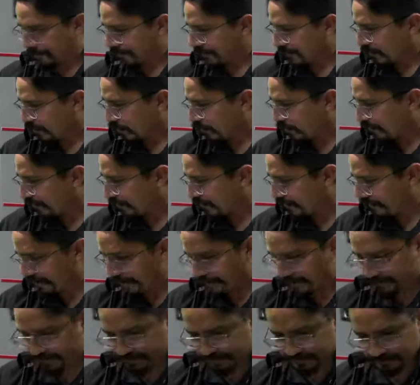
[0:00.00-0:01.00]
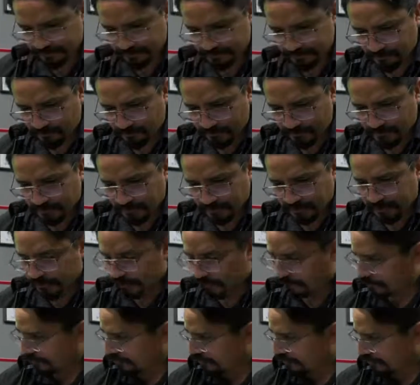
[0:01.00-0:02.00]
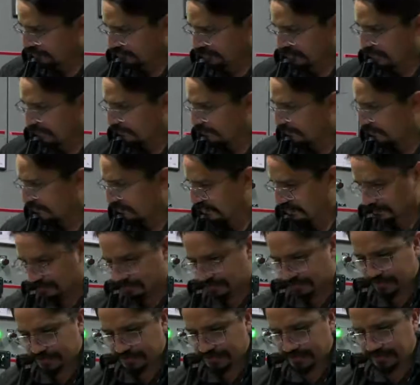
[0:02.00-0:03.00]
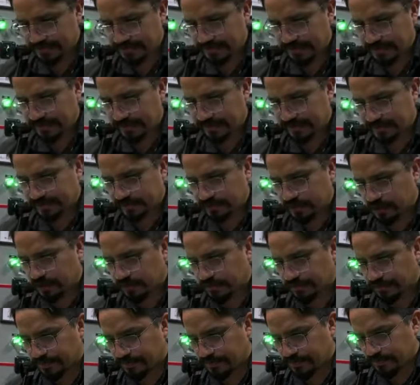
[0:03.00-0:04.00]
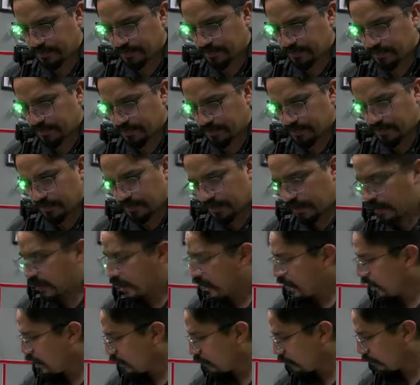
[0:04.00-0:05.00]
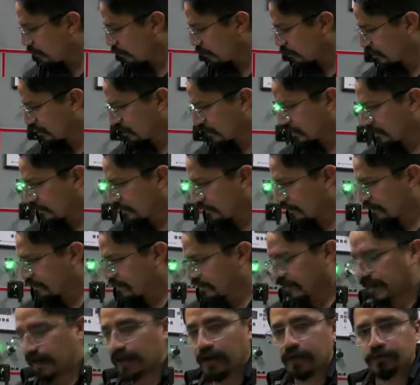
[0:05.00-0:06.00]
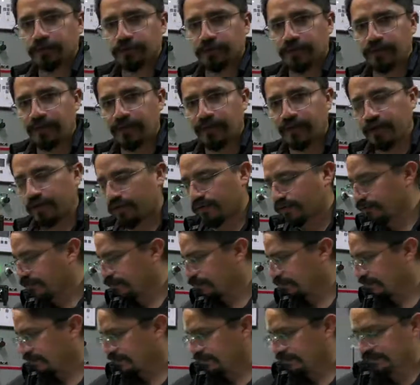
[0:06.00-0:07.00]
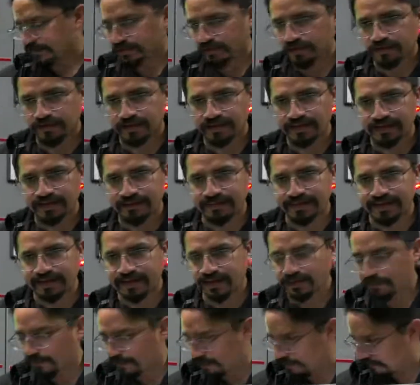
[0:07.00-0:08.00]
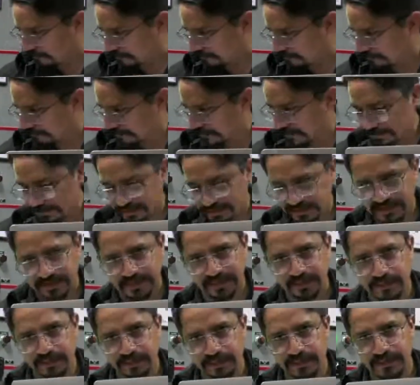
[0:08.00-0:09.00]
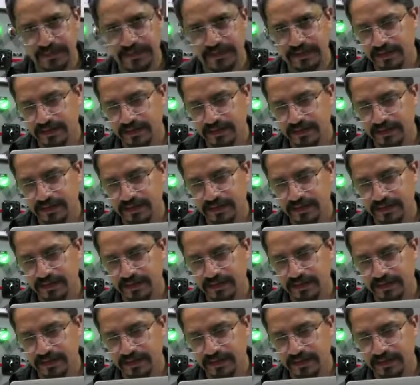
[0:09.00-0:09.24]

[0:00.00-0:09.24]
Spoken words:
over here. We talk about the emergency e-stop. We talk about the auto mode, which is only available when the system is in